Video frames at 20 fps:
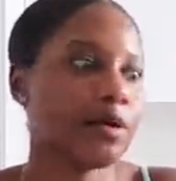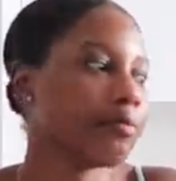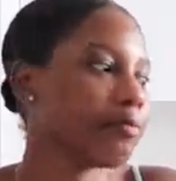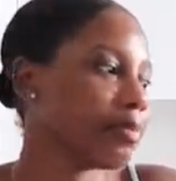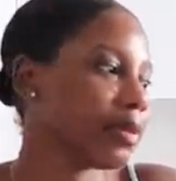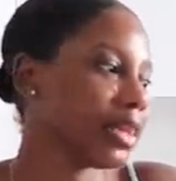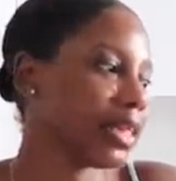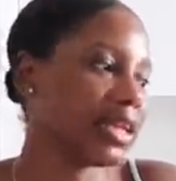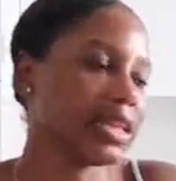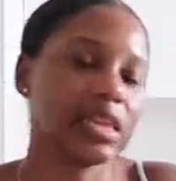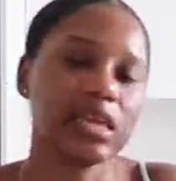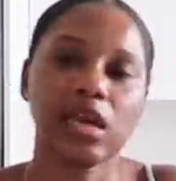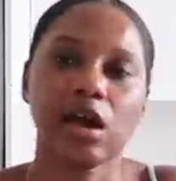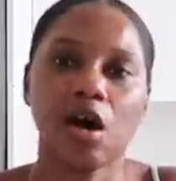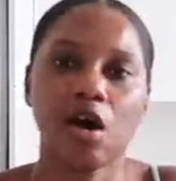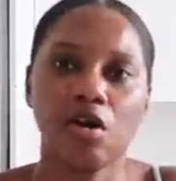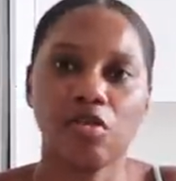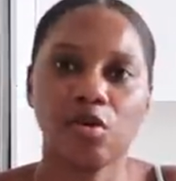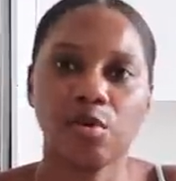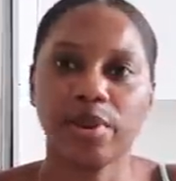completely
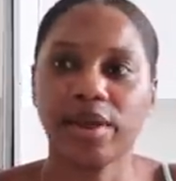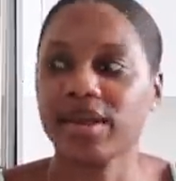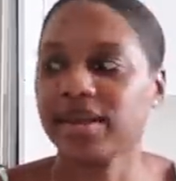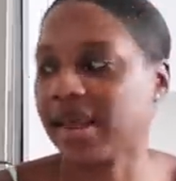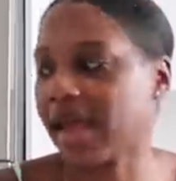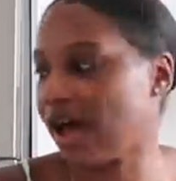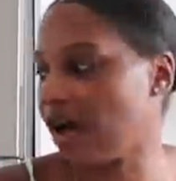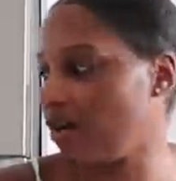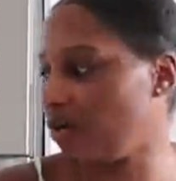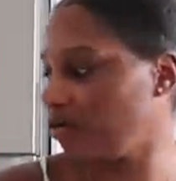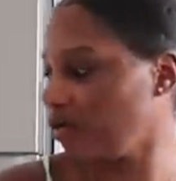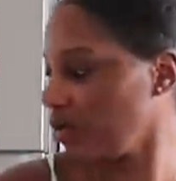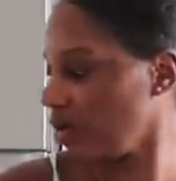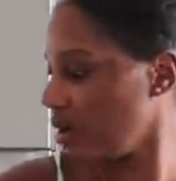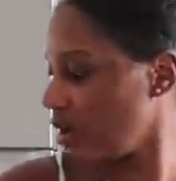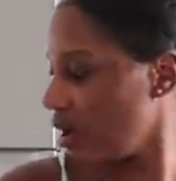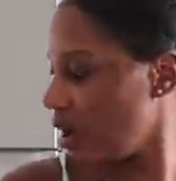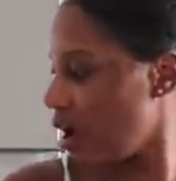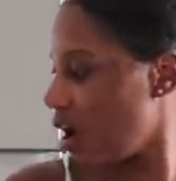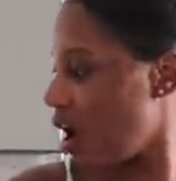all the way down
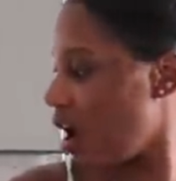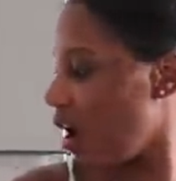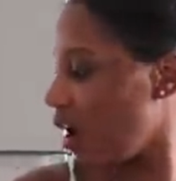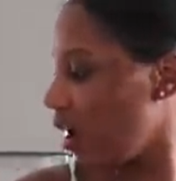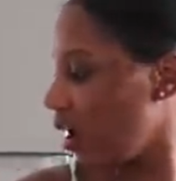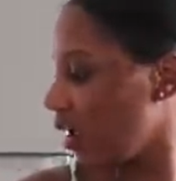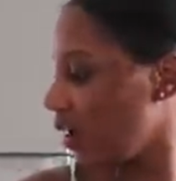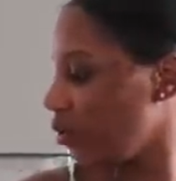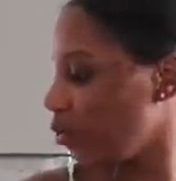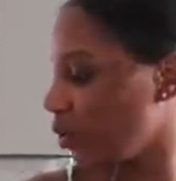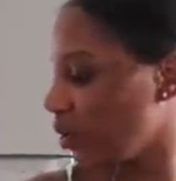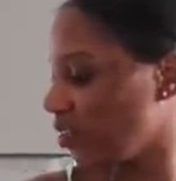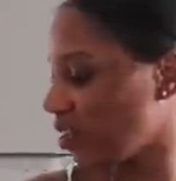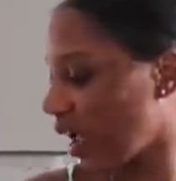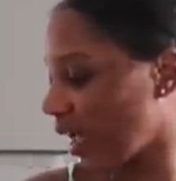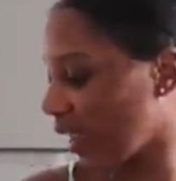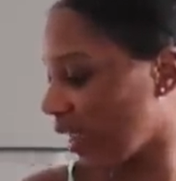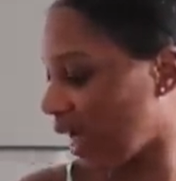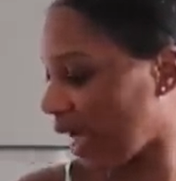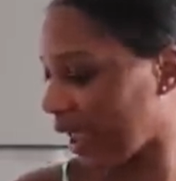on, which
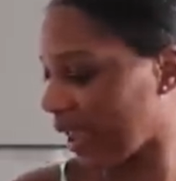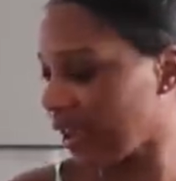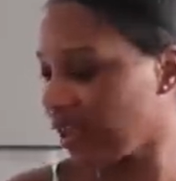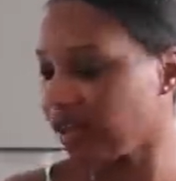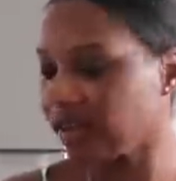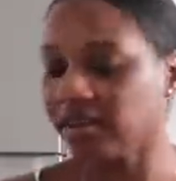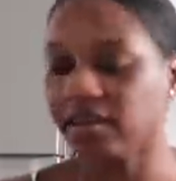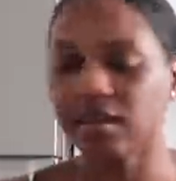I like.